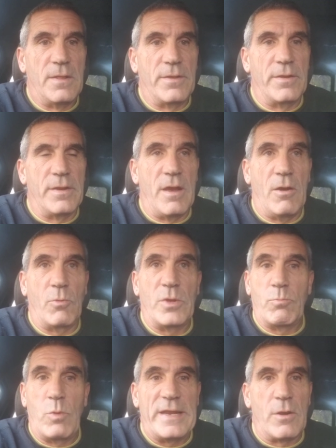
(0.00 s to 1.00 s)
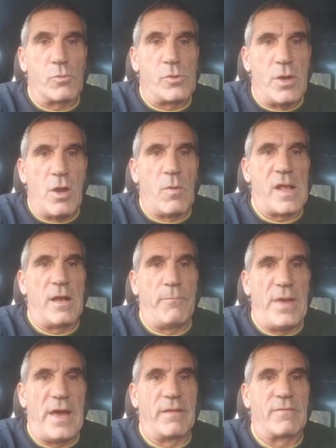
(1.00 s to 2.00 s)
We don't know how
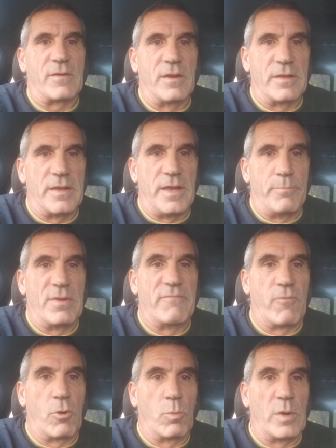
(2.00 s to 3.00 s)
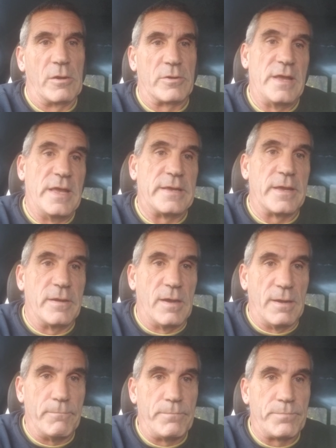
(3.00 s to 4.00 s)
bad it's going to get before we are taken
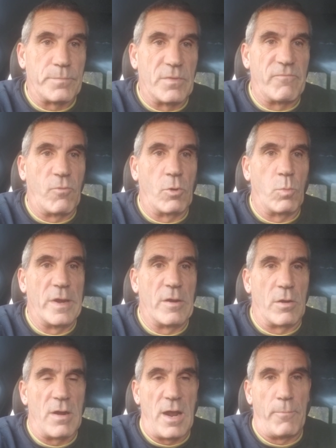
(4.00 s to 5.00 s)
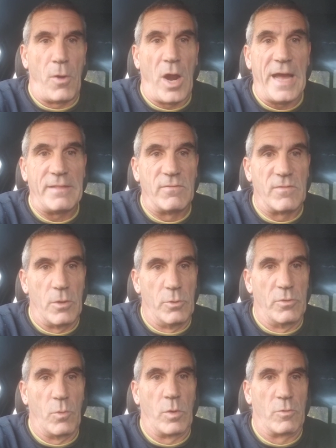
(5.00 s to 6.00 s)
up, before we are
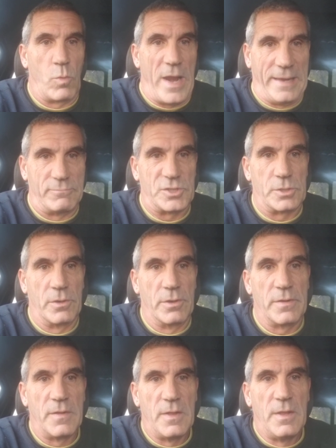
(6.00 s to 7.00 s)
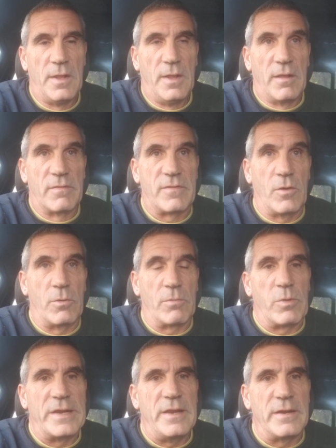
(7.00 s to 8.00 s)
hapazoed or raptured. So
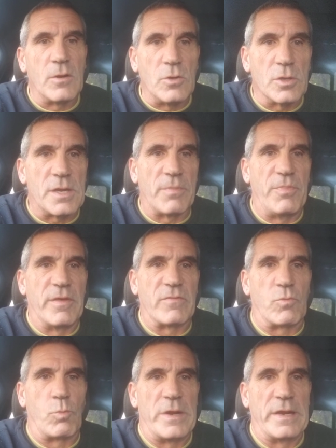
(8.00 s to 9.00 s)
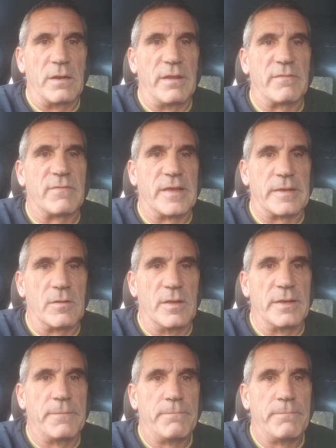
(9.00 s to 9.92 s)
we need to look at this realistically.